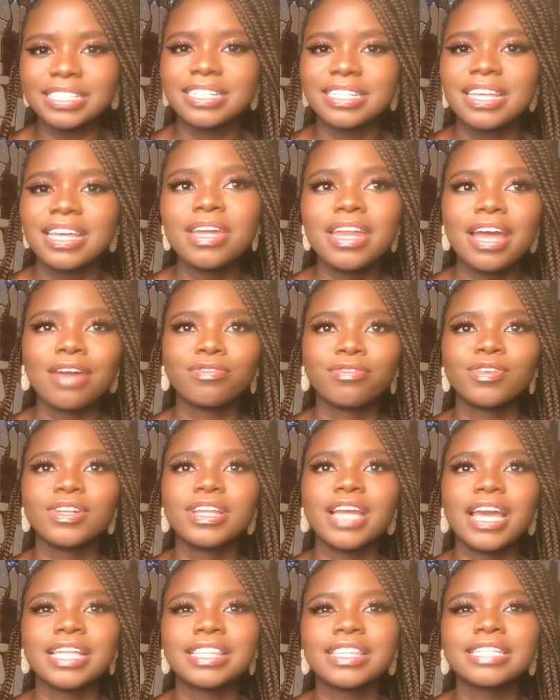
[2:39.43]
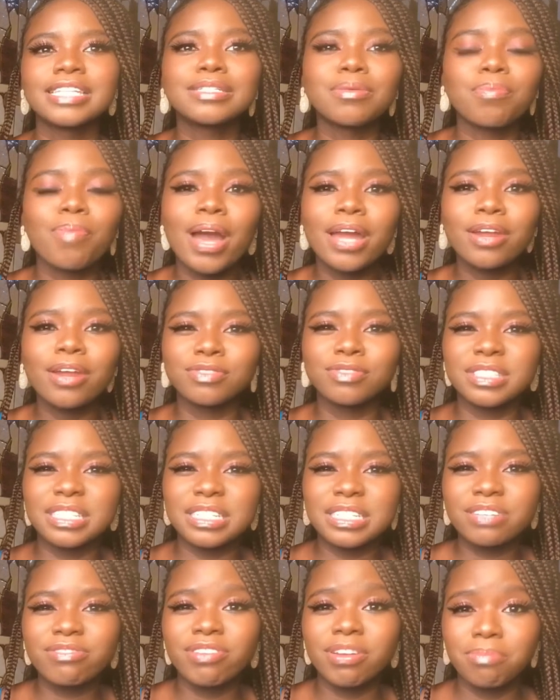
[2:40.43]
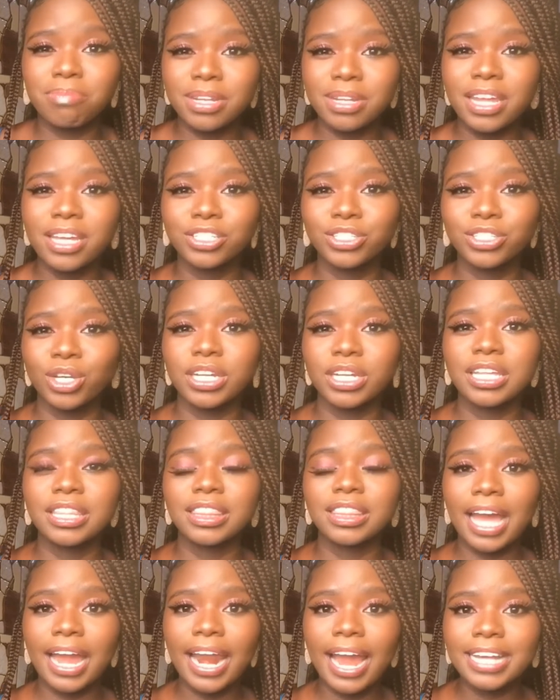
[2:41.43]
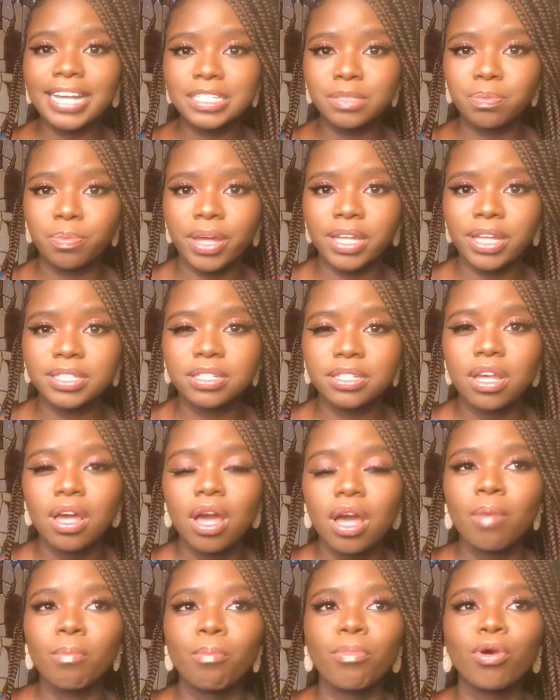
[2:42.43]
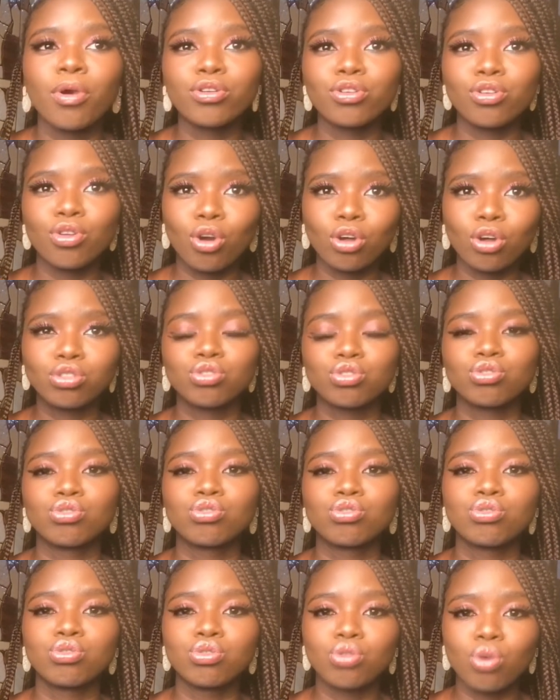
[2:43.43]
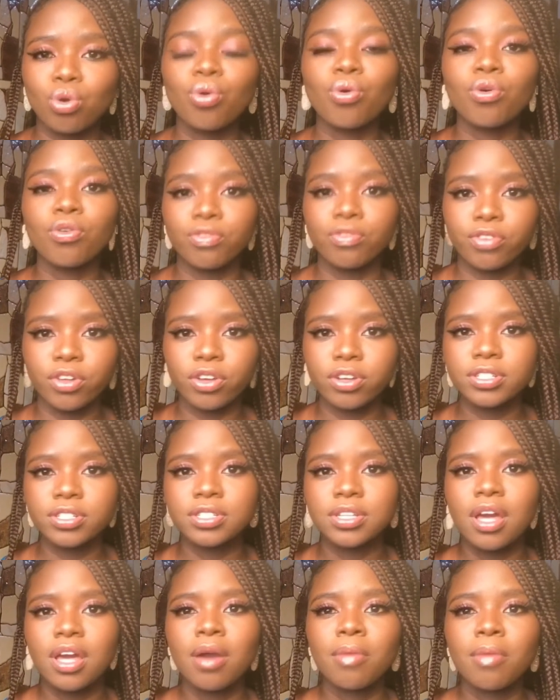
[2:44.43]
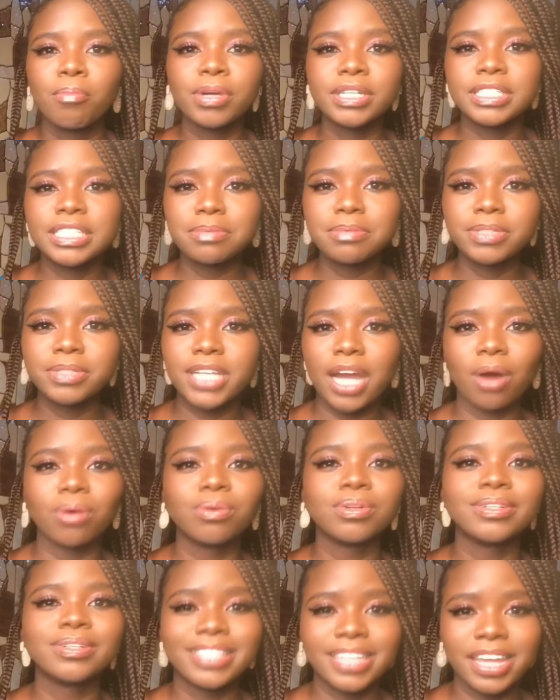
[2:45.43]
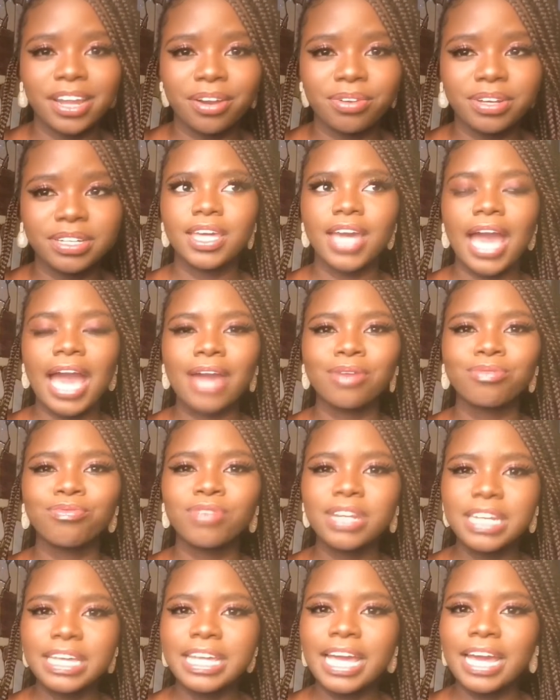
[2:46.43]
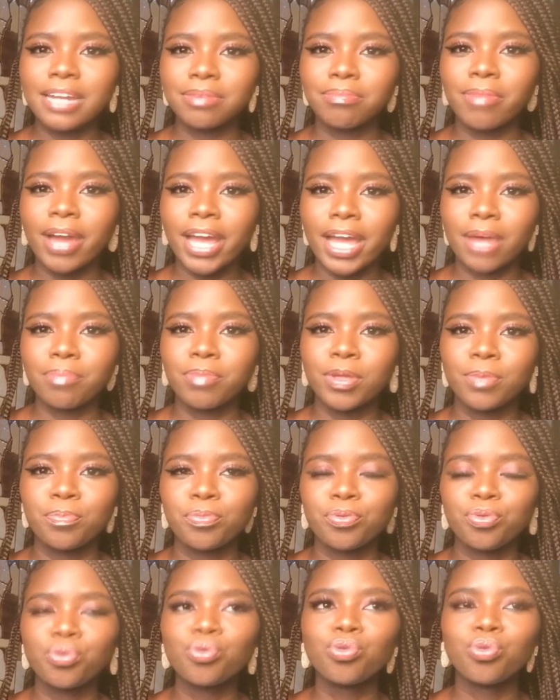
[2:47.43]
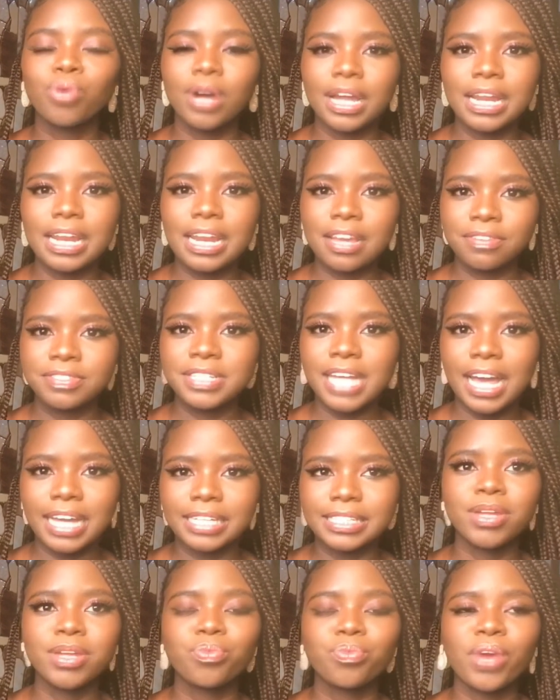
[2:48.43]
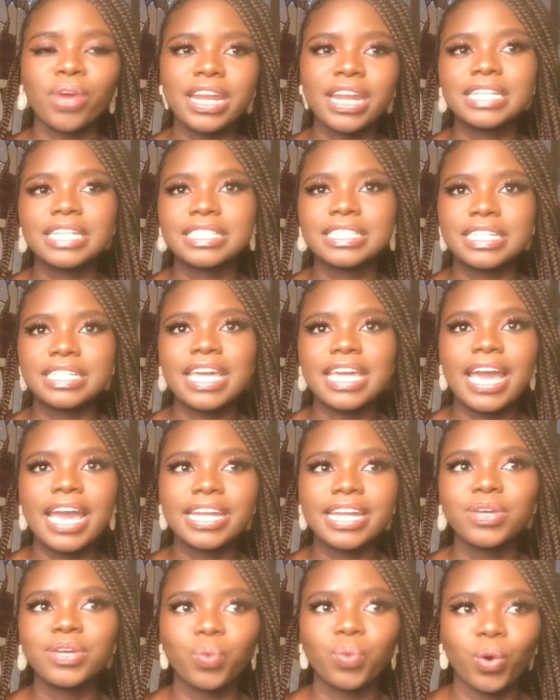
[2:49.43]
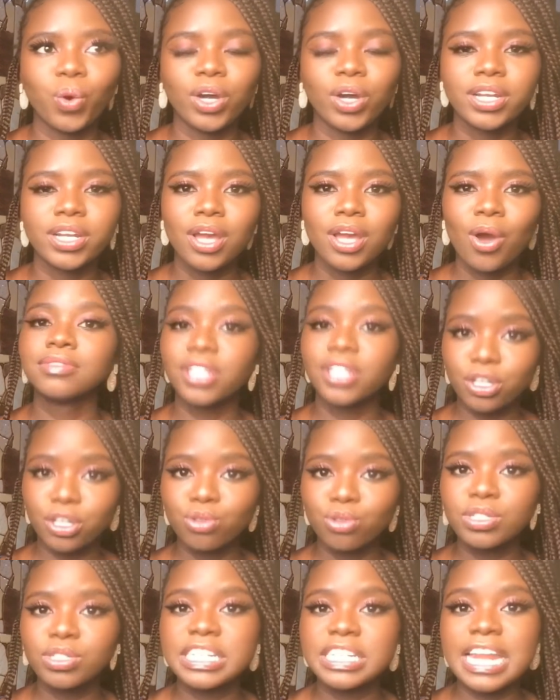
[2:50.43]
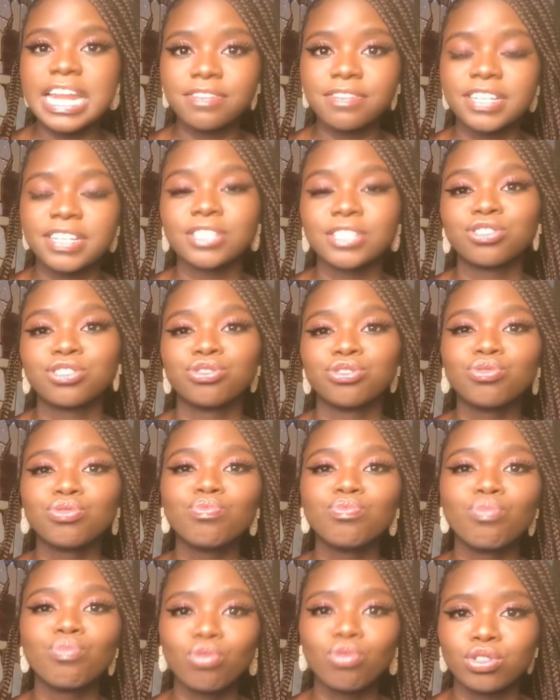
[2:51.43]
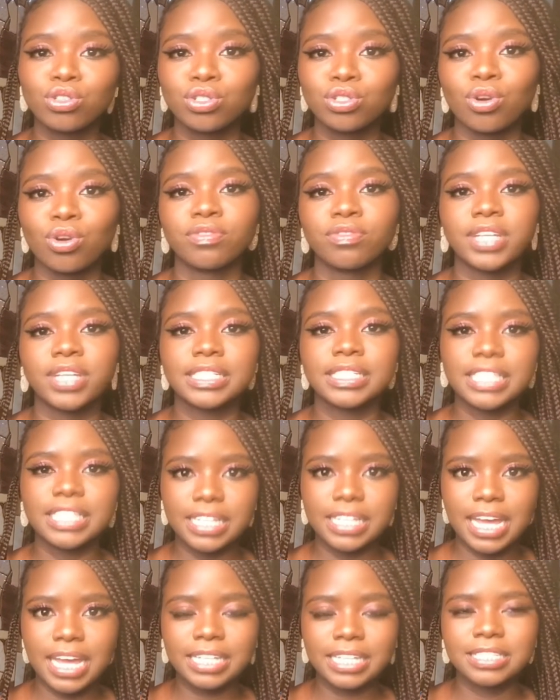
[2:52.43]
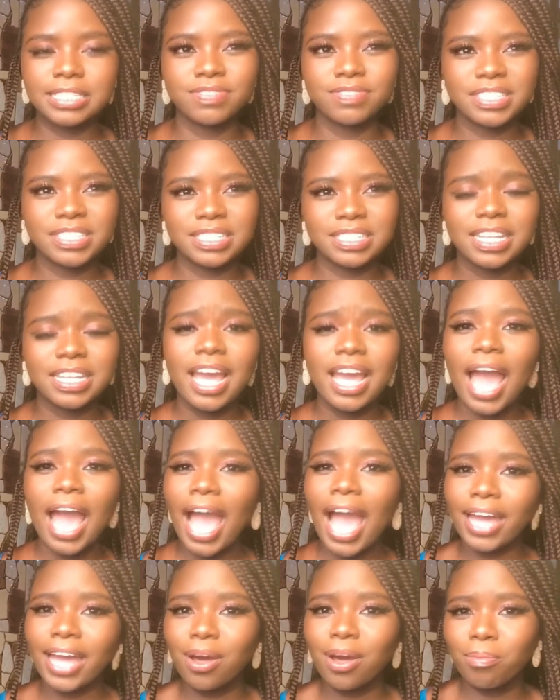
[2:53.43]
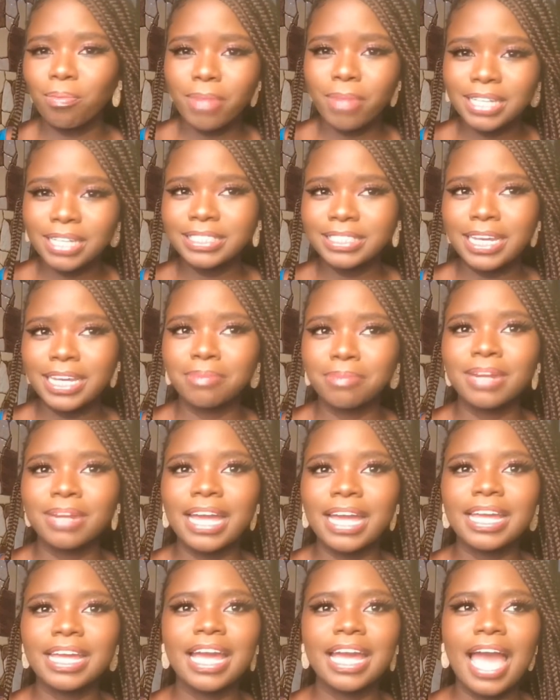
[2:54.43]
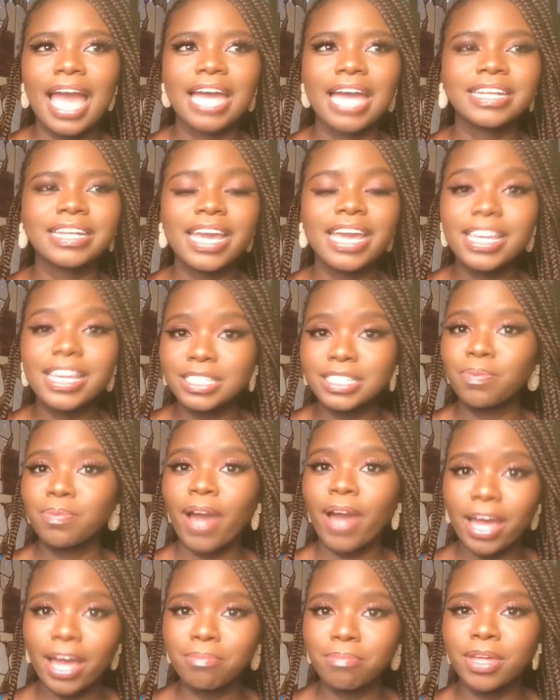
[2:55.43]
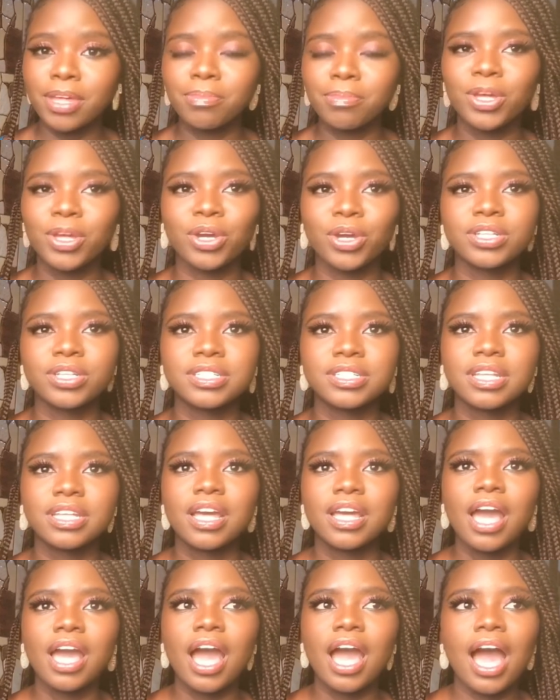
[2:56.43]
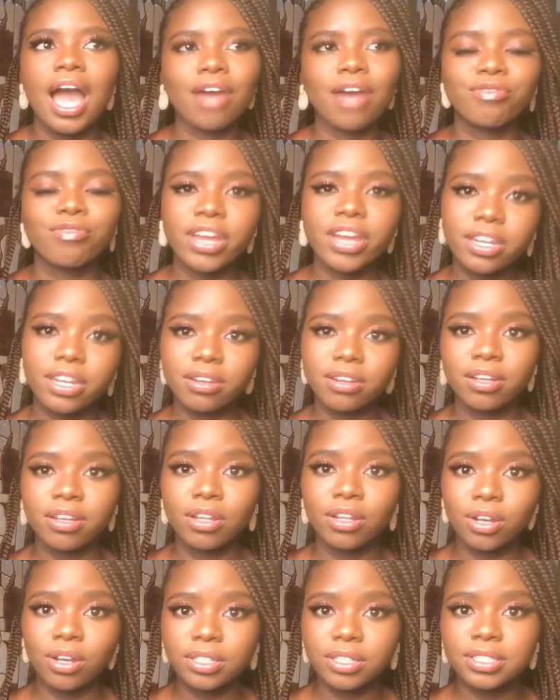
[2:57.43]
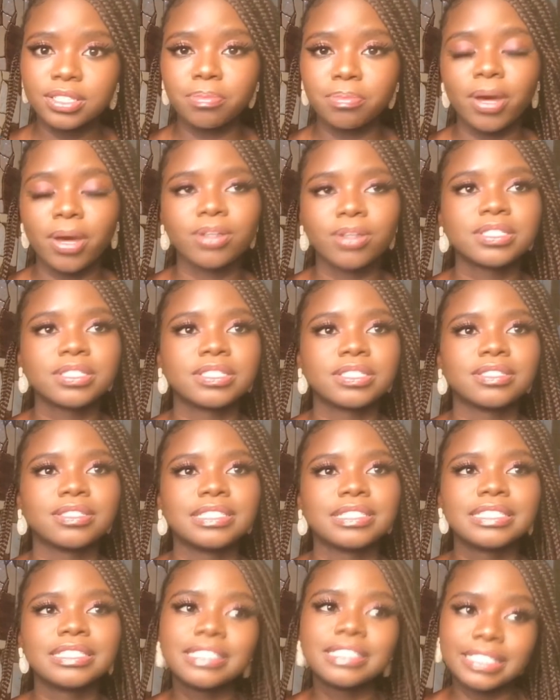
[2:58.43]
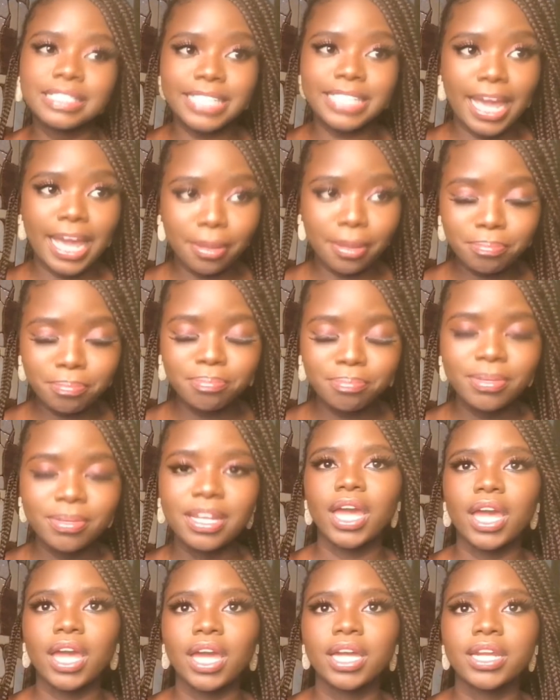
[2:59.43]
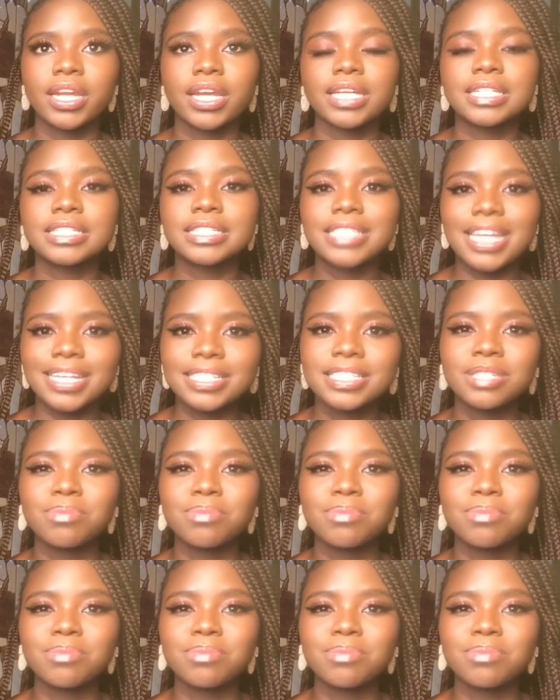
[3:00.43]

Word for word: i feel like there's a part of discrimination in that aspect but not so obvious but deep down there is i really admire people who are left-handed when i see anyone use left hand to do most of their daily activities i commend them like they inspire me because I've read a lot about them they are said to be